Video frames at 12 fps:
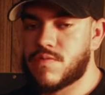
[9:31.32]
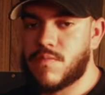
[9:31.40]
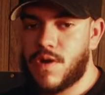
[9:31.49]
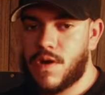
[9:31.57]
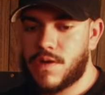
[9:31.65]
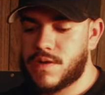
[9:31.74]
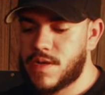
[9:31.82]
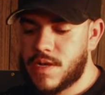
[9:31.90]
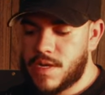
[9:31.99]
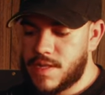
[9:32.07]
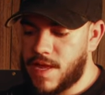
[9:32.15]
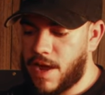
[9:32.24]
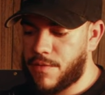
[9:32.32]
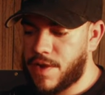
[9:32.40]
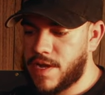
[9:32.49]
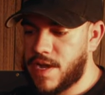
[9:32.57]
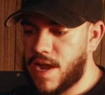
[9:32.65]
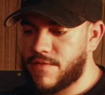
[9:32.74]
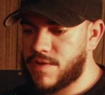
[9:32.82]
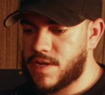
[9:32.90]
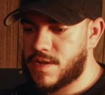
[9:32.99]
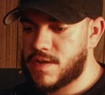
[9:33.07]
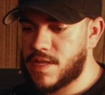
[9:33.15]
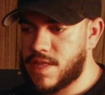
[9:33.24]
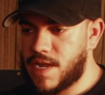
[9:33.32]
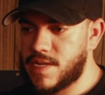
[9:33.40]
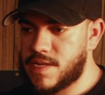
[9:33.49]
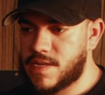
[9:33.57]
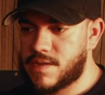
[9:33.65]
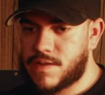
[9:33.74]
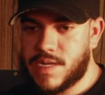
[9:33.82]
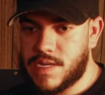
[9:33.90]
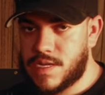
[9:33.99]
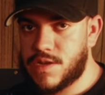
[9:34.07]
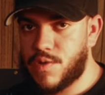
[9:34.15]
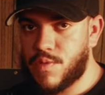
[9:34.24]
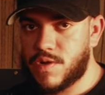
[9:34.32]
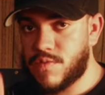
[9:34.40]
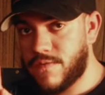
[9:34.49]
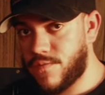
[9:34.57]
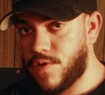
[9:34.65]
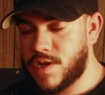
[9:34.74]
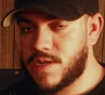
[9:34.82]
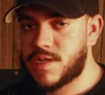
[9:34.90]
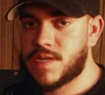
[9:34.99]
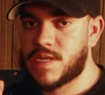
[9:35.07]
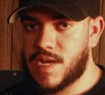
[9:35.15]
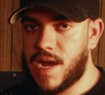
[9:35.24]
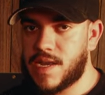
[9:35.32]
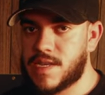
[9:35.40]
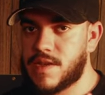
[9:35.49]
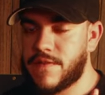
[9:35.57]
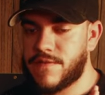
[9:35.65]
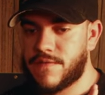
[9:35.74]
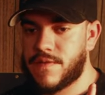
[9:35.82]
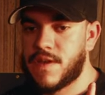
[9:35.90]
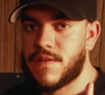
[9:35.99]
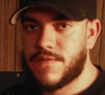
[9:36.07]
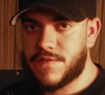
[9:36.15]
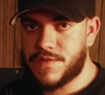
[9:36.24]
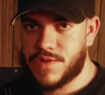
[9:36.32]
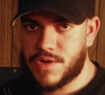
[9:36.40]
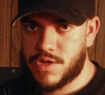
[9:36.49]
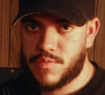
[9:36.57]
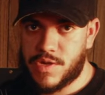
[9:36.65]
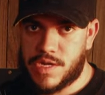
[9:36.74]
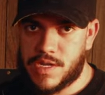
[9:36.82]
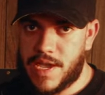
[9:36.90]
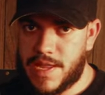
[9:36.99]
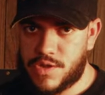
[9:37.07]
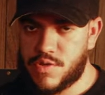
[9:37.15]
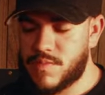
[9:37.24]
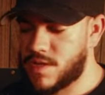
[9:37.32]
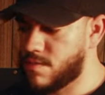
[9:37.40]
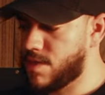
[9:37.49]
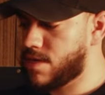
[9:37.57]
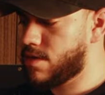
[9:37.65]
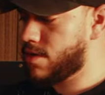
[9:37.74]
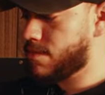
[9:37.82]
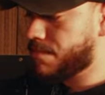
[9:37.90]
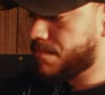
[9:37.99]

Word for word: them on. That way every lens can still work with one size of filters, which is 82 millimeters.